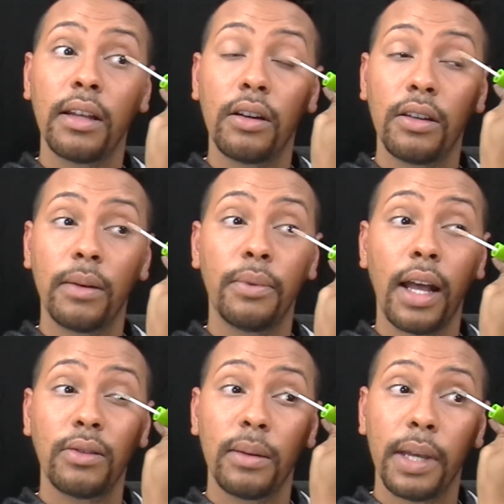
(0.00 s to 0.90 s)
or your
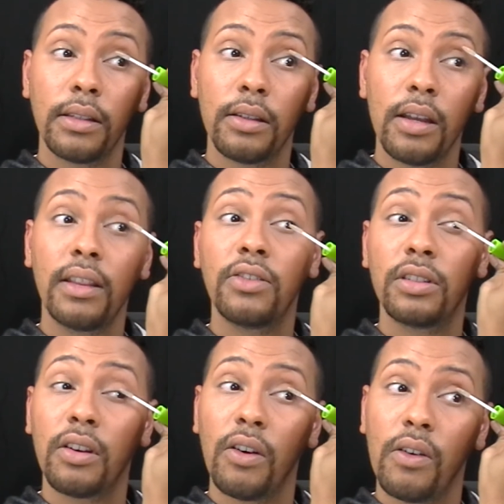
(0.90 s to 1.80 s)
brows with a pencil, and then
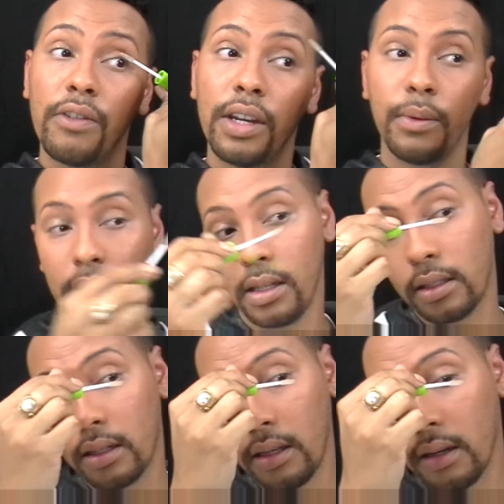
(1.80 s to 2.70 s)
just go over it with this
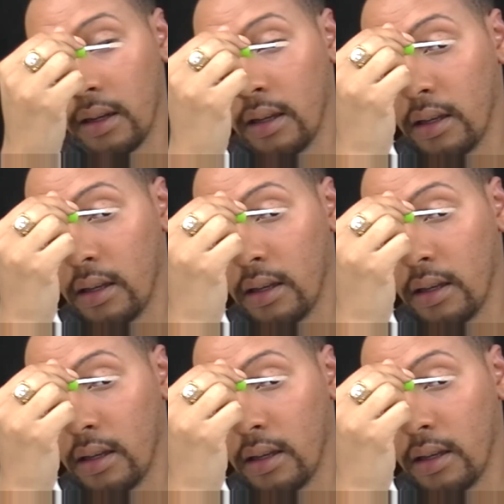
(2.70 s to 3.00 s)
clear